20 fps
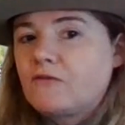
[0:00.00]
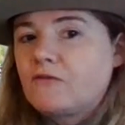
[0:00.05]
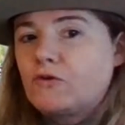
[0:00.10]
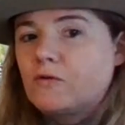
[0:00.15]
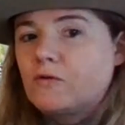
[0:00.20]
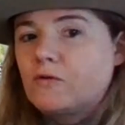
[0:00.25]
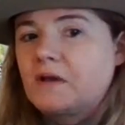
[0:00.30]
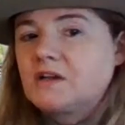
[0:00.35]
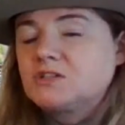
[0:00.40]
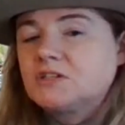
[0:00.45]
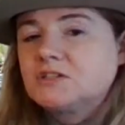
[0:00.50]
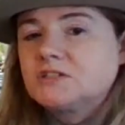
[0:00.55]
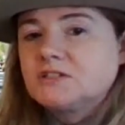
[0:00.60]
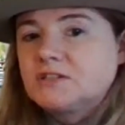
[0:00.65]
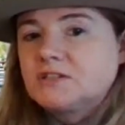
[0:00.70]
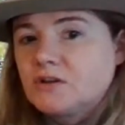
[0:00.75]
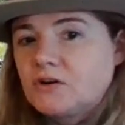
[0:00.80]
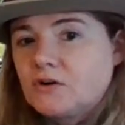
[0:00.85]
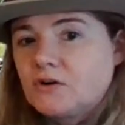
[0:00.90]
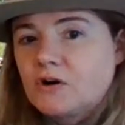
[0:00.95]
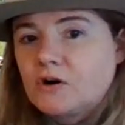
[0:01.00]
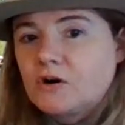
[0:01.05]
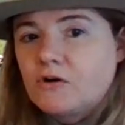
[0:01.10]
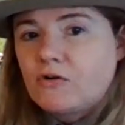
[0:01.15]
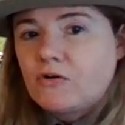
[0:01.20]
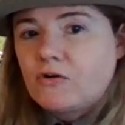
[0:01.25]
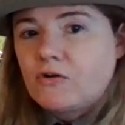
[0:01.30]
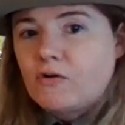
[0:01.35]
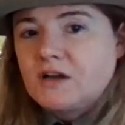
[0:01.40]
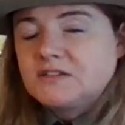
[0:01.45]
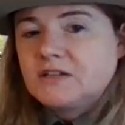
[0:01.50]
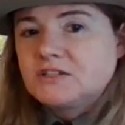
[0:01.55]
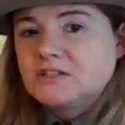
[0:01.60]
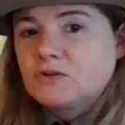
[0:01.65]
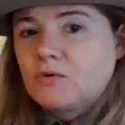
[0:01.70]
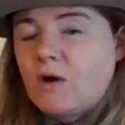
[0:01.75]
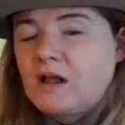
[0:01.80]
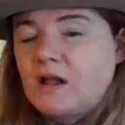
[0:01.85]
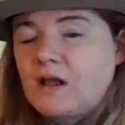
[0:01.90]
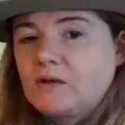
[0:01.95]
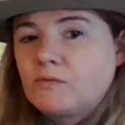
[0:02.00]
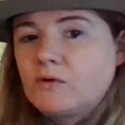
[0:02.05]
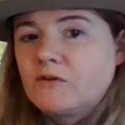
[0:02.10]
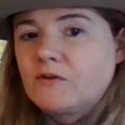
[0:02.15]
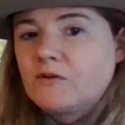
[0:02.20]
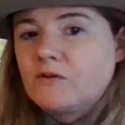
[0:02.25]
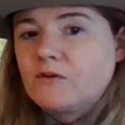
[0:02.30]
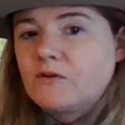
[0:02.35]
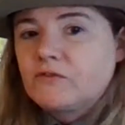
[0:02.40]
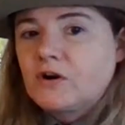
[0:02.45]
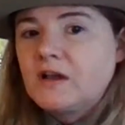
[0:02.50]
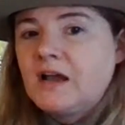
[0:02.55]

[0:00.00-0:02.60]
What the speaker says: formations that are across the Nisqually River.